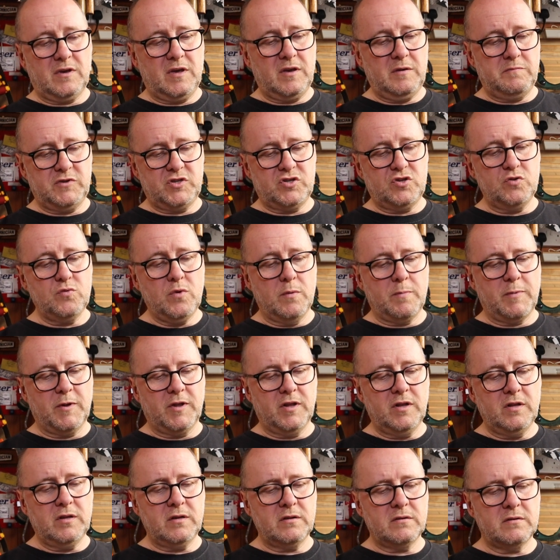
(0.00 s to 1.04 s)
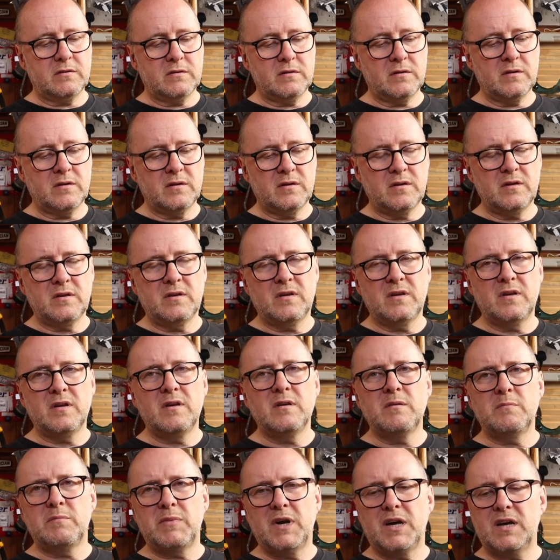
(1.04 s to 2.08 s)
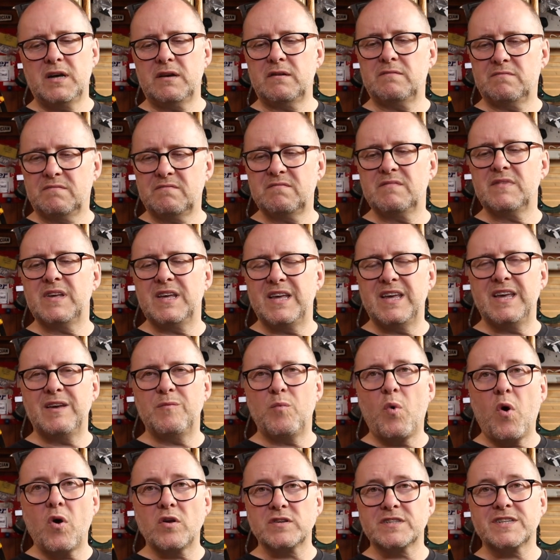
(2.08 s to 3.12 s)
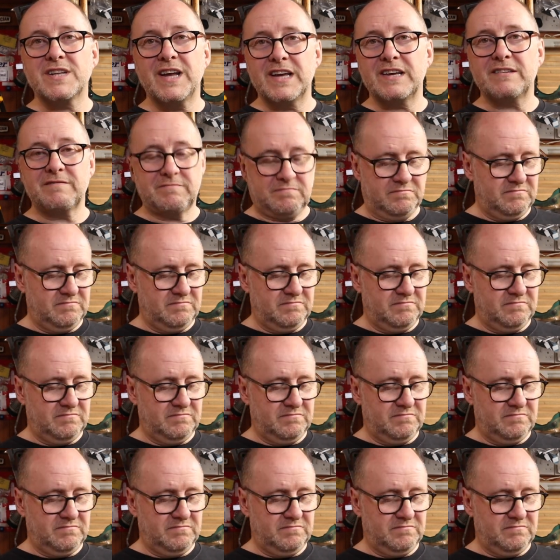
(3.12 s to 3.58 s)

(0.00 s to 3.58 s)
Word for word: It was doable, but it was like